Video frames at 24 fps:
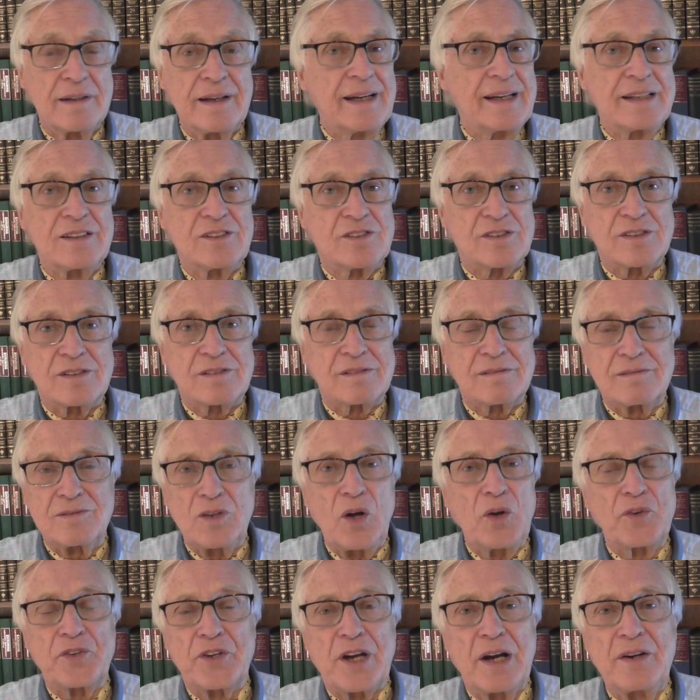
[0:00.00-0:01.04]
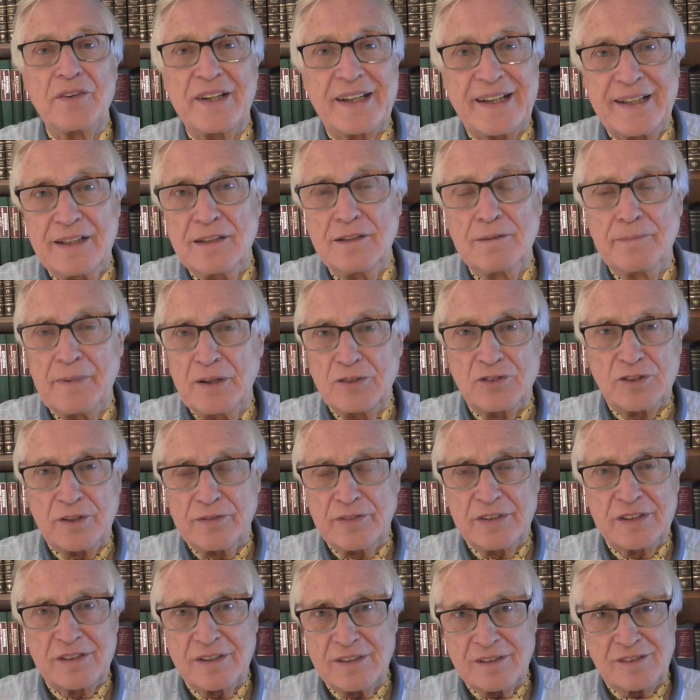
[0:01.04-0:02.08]
It's not going to kill most of
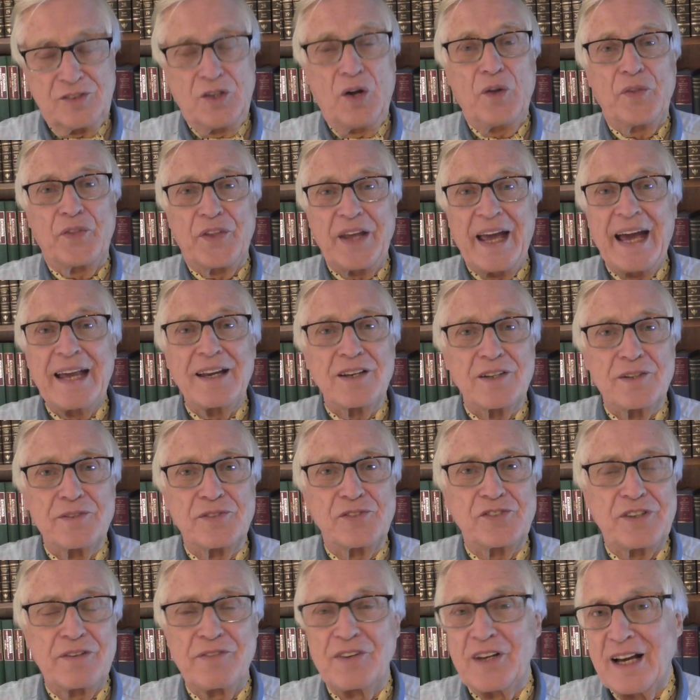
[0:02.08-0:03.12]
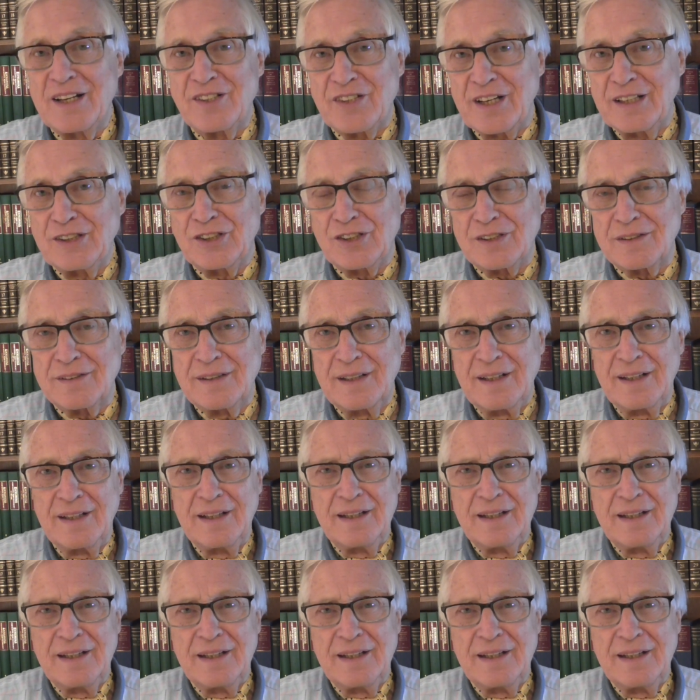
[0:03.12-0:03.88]
us. It's not the end of civilization.